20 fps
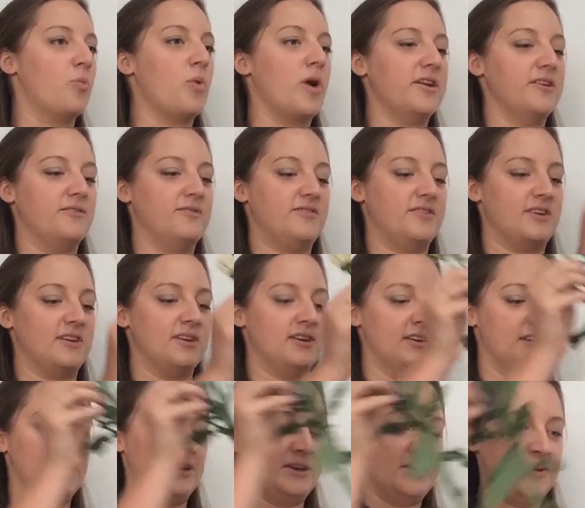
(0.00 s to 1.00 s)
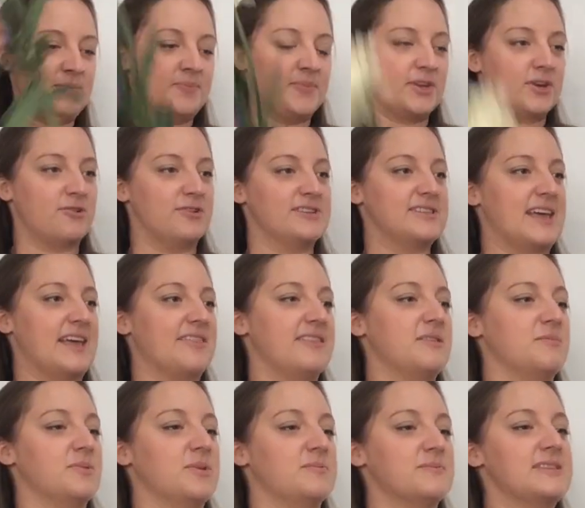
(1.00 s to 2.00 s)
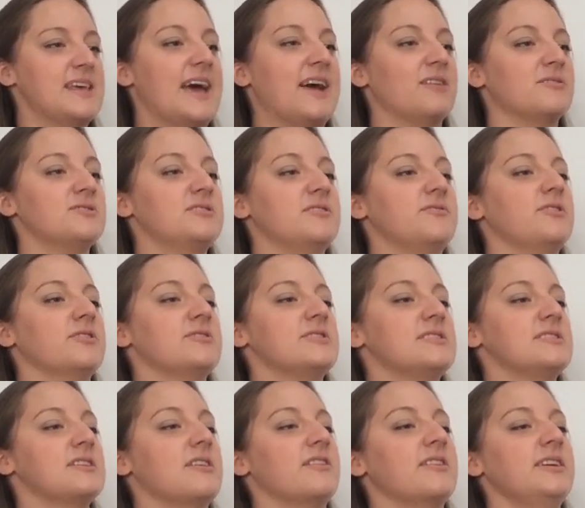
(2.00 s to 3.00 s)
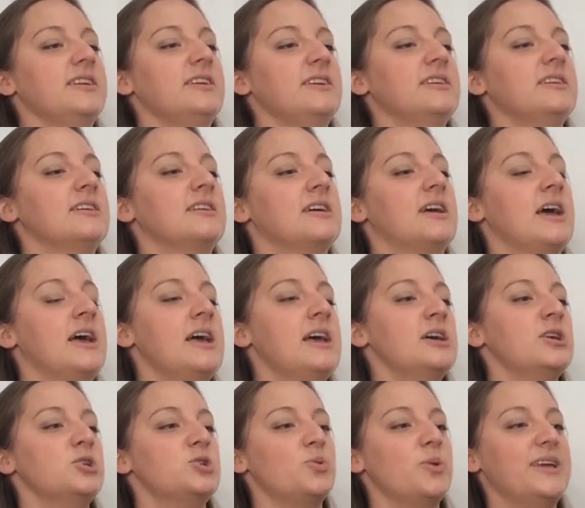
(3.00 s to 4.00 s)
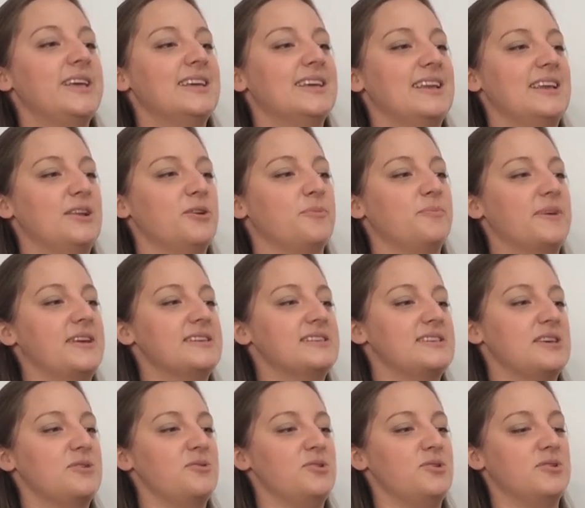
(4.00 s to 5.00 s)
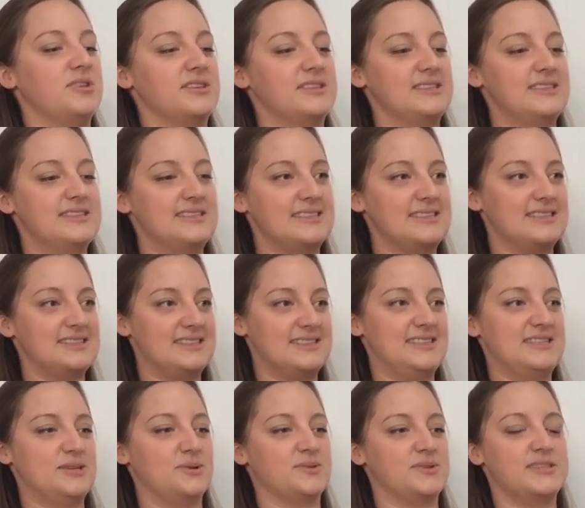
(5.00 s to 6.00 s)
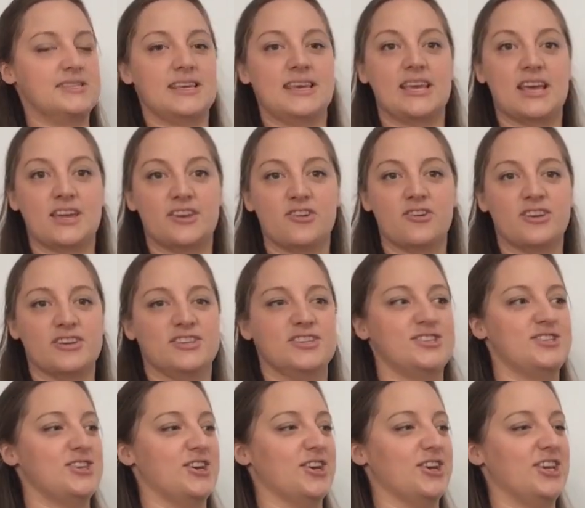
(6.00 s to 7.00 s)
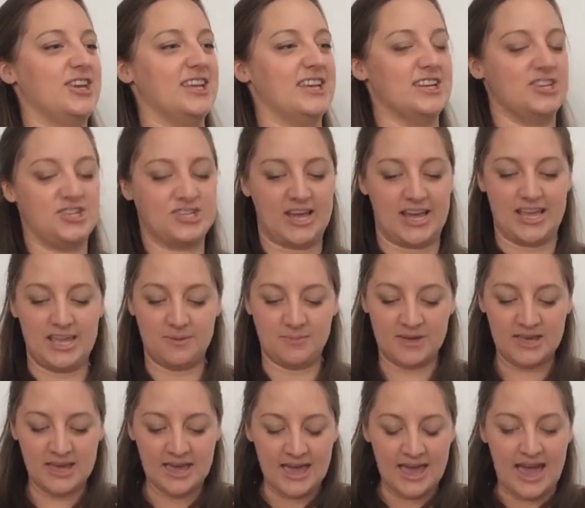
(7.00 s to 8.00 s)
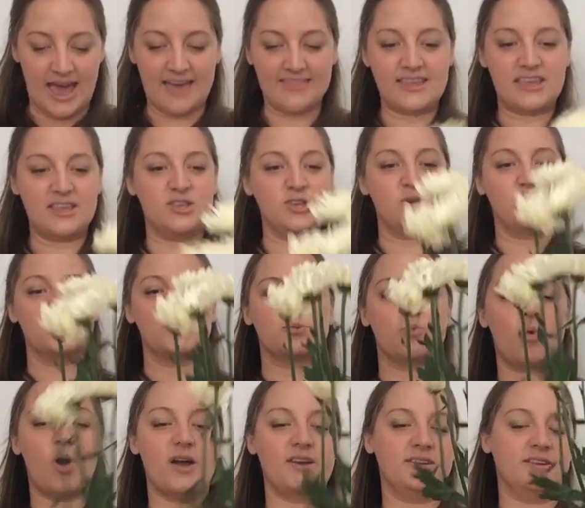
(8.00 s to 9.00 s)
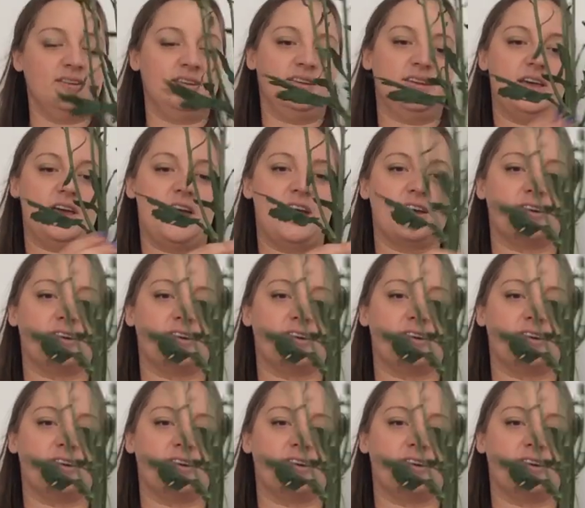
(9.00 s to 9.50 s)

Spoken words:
one of the chrysanthemums out of your design, tweak it a little bit so you can still see a nice circular shape, and then use one